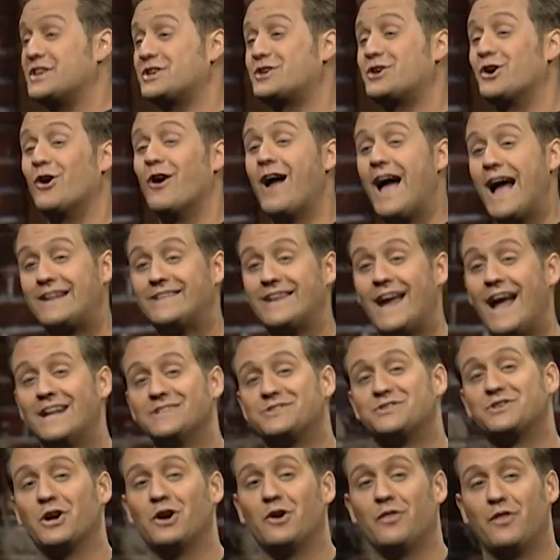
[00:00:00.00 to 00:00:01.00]
the correct
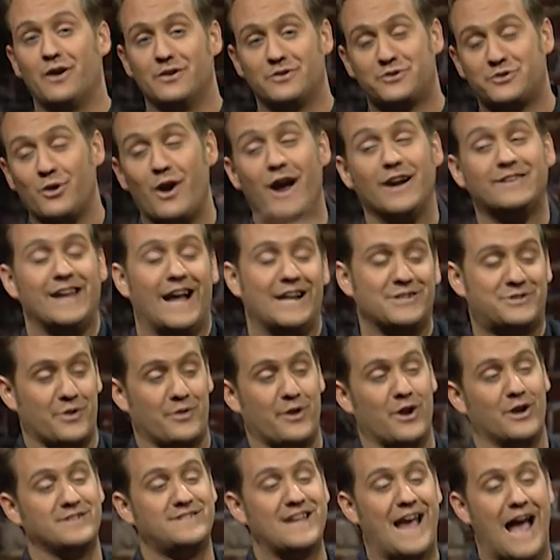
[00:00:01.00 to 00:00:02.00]
answer. The correct answer.
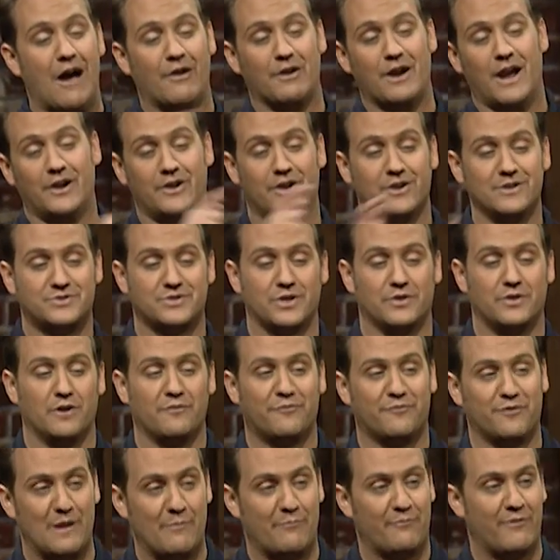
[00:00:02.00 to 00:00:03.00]
They're down under, so they're
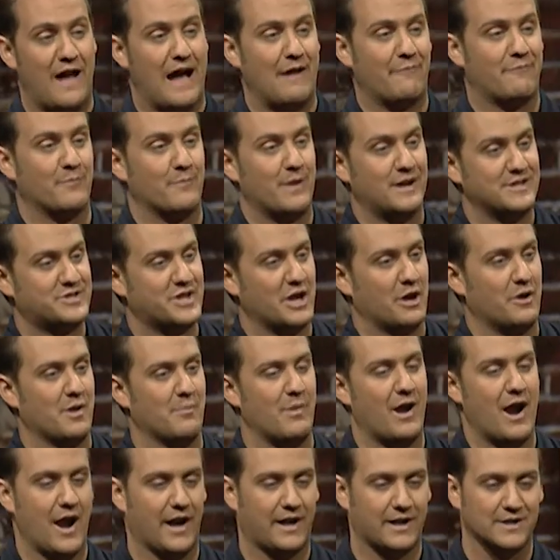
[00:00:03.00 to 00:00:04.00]
flip flop from us here in
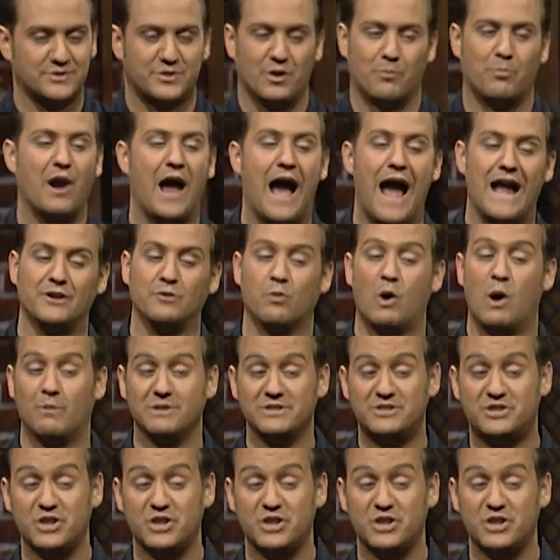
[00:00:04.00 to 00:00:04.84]
America. So, Brian, you went with